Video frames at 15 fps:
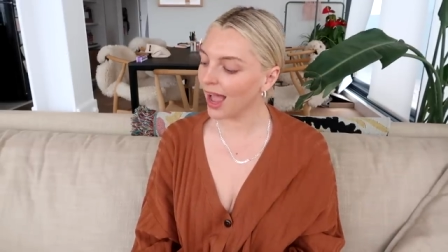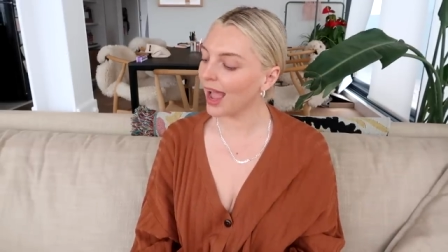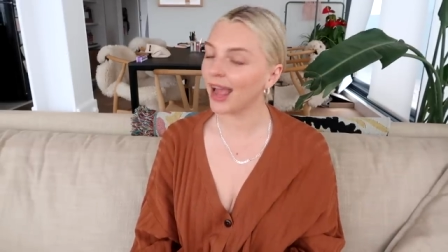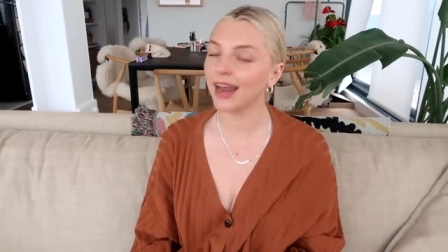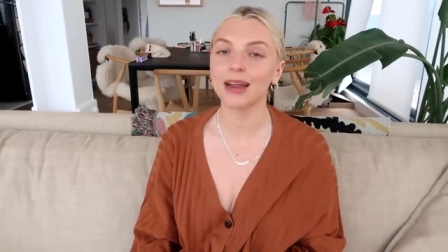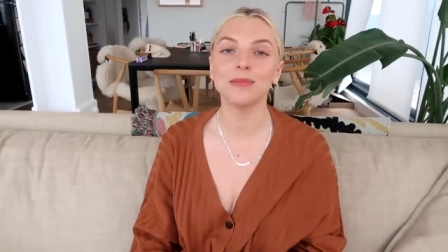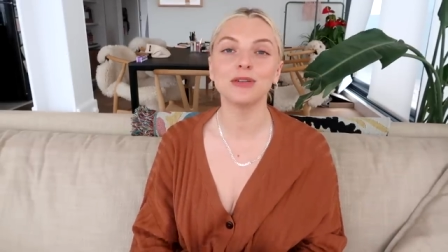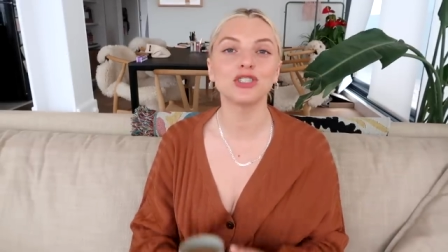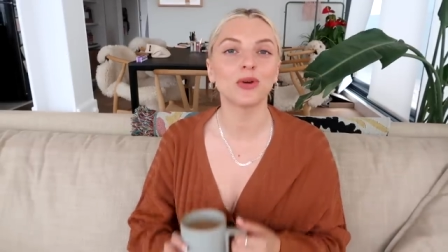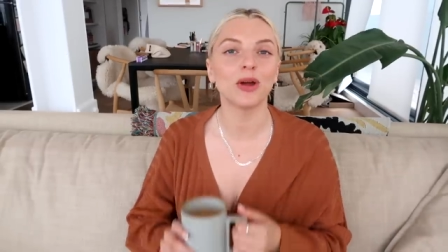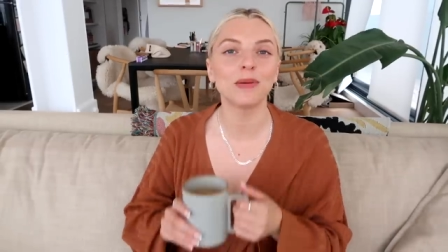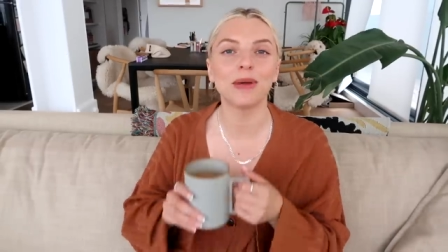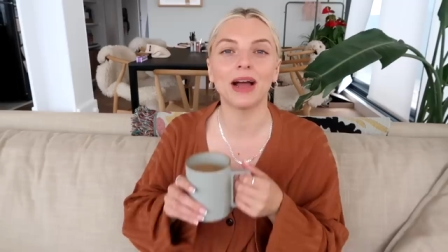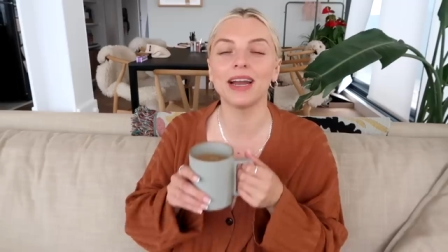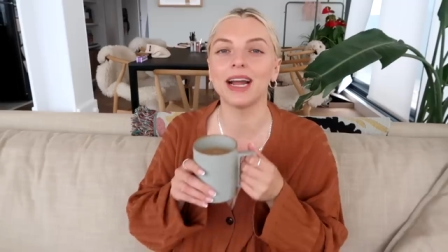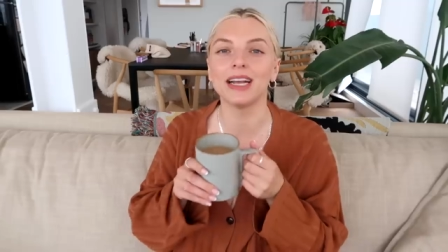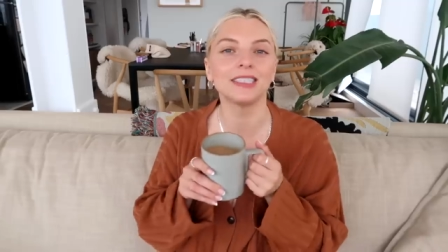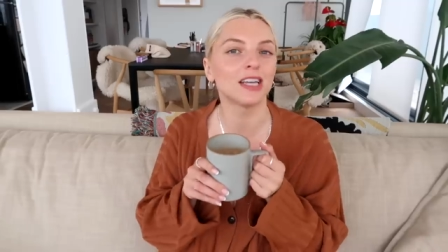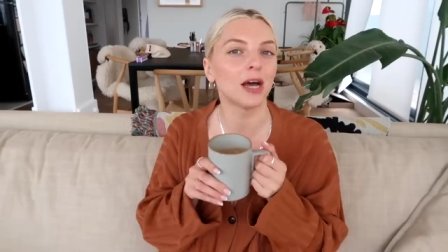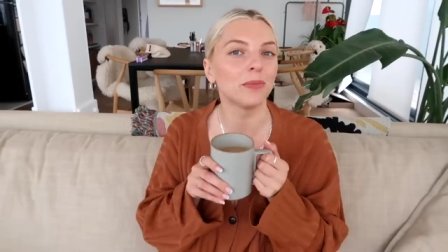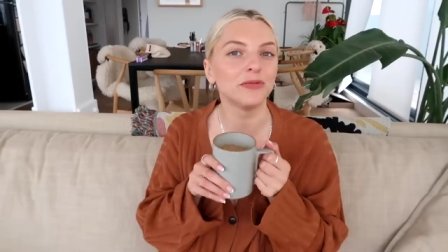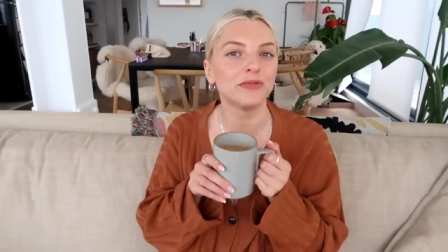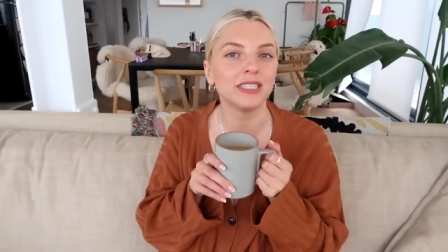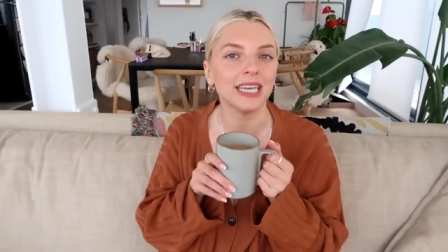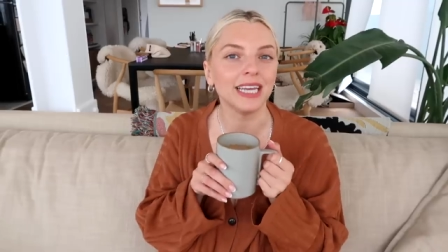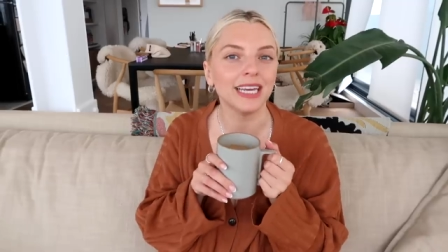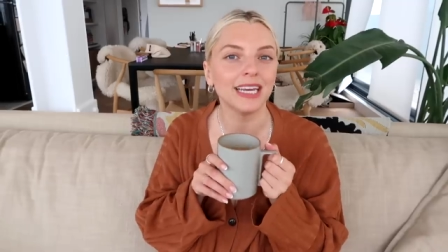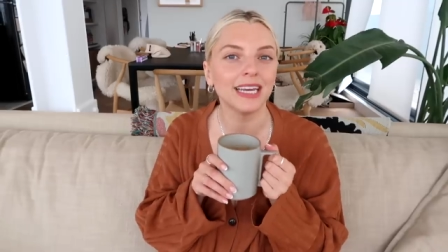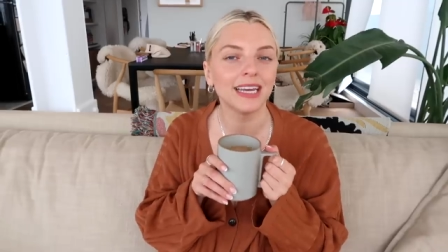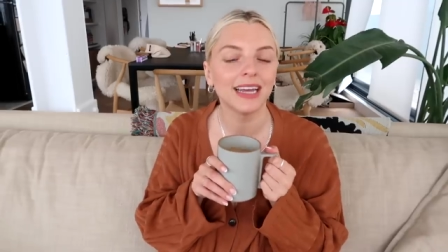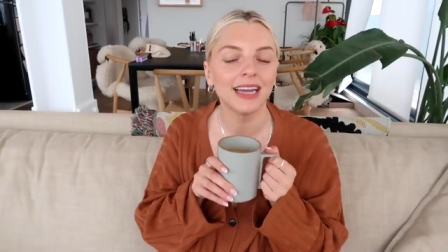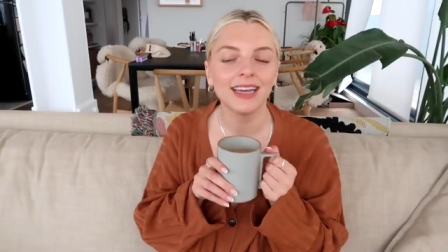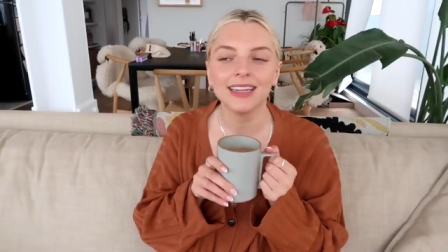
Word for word: and I'm enjoying my nice cup of tea.